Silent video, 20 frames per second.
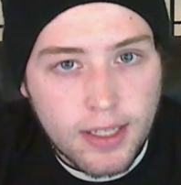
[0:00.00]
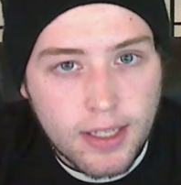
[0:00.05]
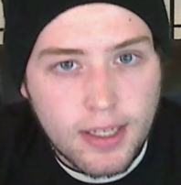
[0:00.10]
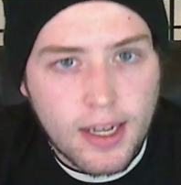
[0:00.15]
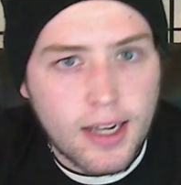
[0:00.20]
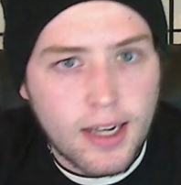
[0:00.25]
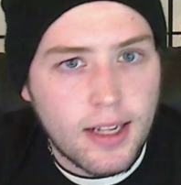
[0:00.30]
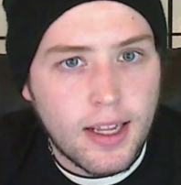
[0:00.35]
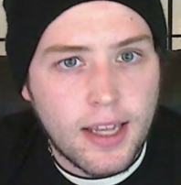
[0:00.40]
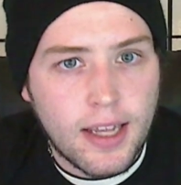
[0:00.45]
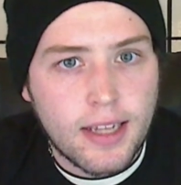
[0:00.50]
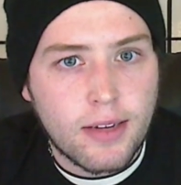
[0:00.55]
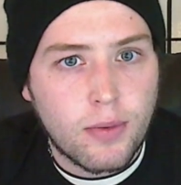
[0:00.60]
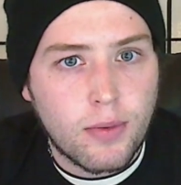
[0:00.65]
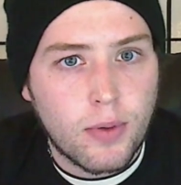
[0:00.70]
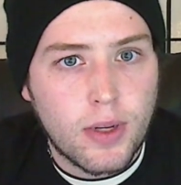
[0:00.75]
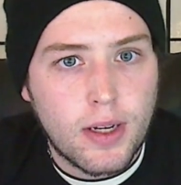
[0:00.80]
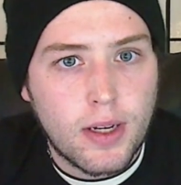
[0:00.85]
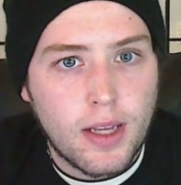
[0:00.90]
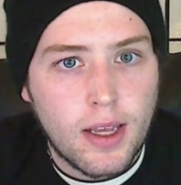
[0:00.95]
kind of like
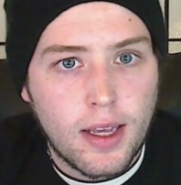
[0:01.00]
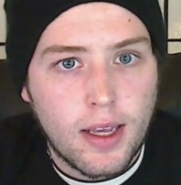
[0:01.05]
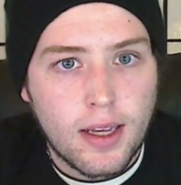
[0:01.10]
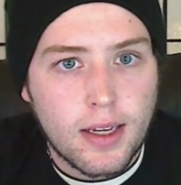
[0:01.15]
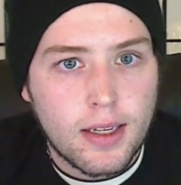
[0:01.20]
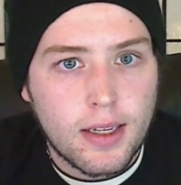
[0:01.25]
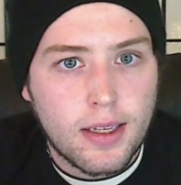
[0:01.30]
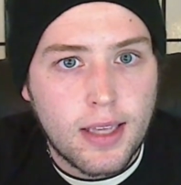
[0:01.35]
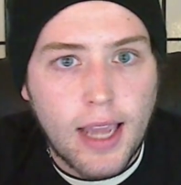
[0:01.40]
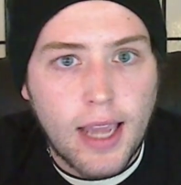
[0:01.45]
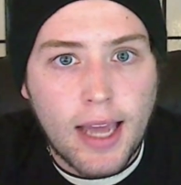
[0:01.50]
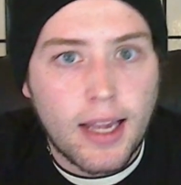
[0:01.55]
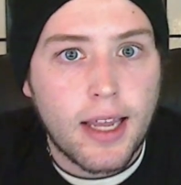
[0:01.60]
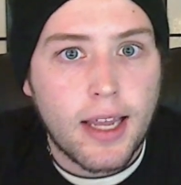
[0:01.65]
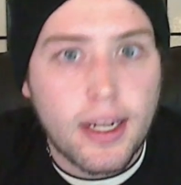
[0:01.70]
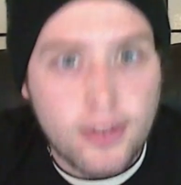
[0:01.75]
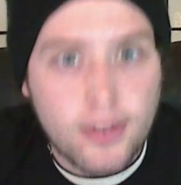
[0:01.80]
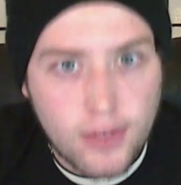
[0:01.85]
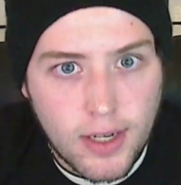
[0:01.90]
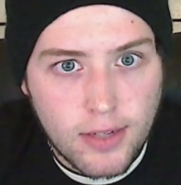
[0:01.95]
when a
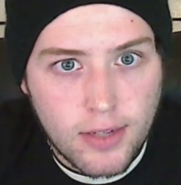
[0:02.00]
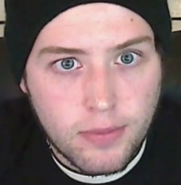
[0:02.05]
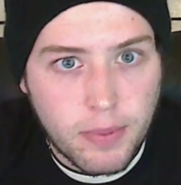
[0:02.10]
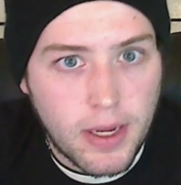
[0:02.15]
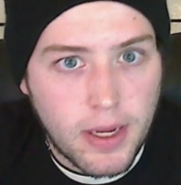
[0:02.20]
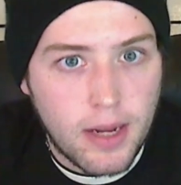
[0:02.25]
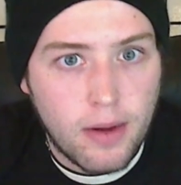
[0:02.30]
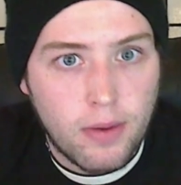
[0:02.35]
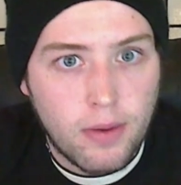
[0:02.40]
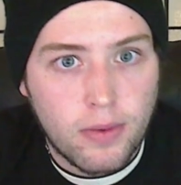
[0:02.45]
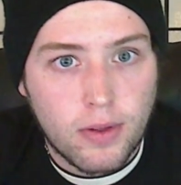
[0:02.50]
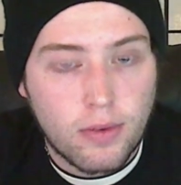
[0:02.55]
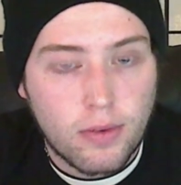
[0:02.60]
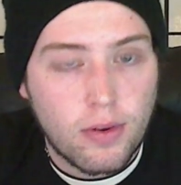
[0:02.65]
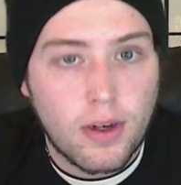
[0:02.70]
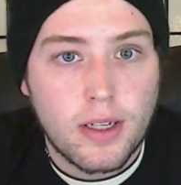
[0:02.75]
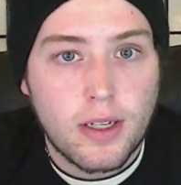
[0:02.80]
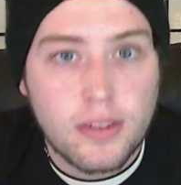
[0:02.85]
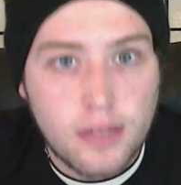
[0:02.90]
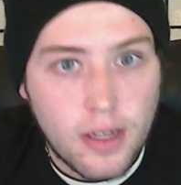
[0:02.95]
Cadillac drives by with a
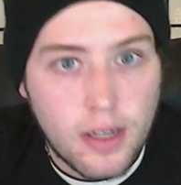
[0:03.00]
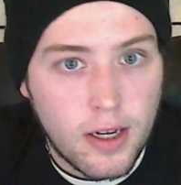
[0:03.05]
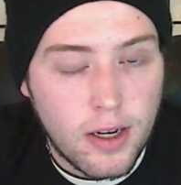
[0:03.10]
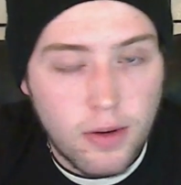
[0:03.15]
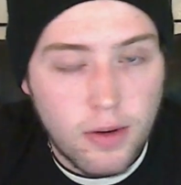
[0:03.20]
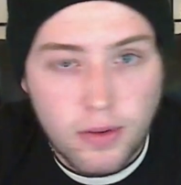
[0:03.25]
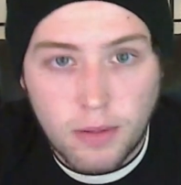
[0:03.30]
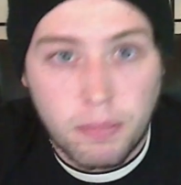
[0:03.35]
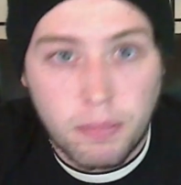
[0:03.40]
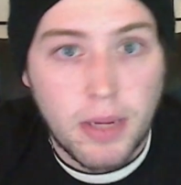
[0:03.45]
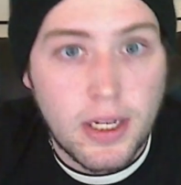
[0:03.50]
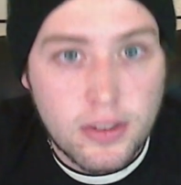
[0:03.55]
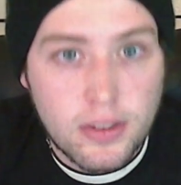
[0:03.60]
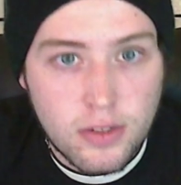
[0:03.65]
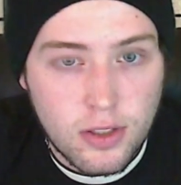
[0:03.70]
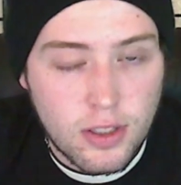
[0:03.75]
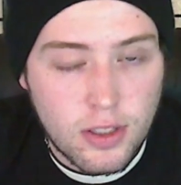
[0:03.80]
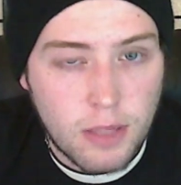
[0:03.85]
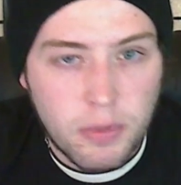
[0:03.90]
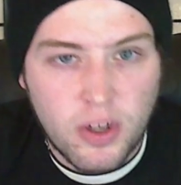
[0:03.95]
cruddy stereo with their bass
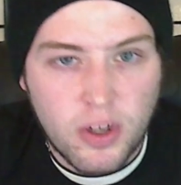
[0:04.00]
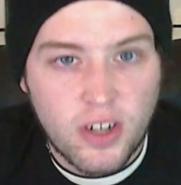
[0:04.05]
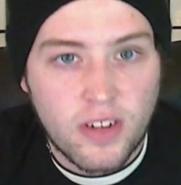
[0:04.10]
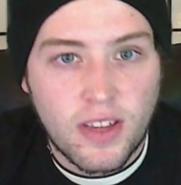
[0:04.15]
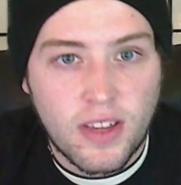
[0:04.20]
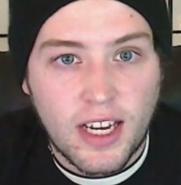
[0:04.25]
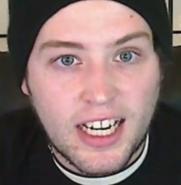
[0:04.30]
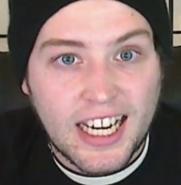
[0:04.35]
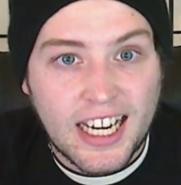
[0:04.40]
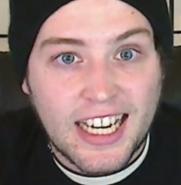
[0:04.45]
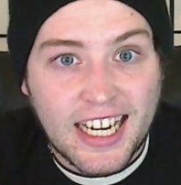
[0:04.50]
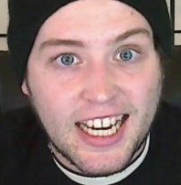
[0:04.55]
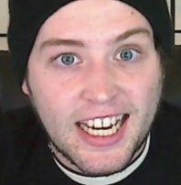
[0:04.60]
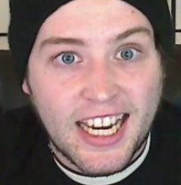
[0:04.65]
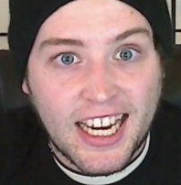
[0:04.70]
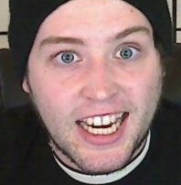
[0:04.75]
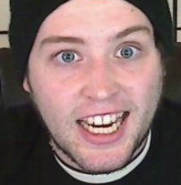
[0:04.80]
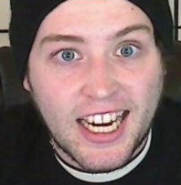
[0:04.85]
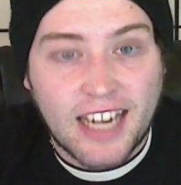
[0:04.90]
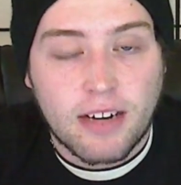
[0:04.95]
turned up. You hear that
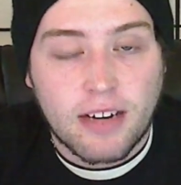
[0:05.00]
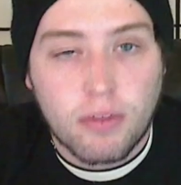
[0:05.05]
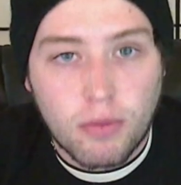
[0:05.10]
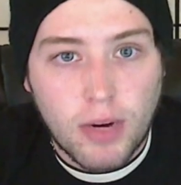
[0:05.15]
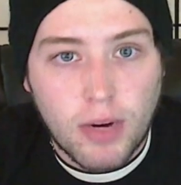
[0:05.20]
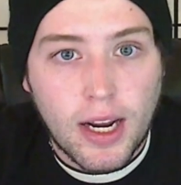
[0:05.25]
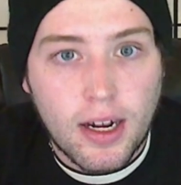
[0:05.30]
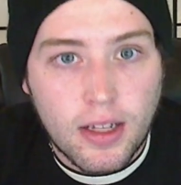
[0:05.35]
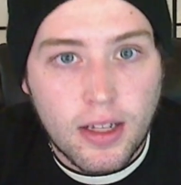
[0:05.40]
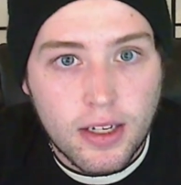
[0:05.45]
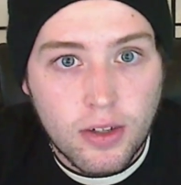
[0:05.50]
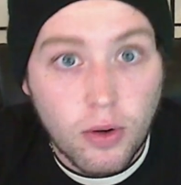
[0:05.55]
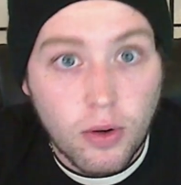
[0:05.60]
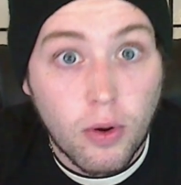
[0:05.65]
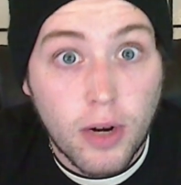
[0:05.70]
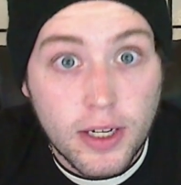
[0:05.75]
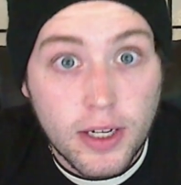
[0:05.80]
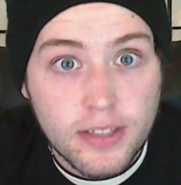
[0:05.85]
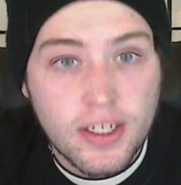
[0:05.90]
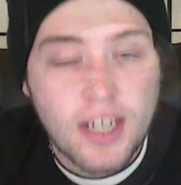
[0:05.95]
rattling
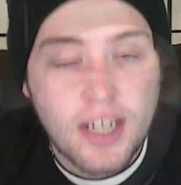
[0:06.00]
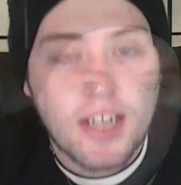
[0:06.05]
noise.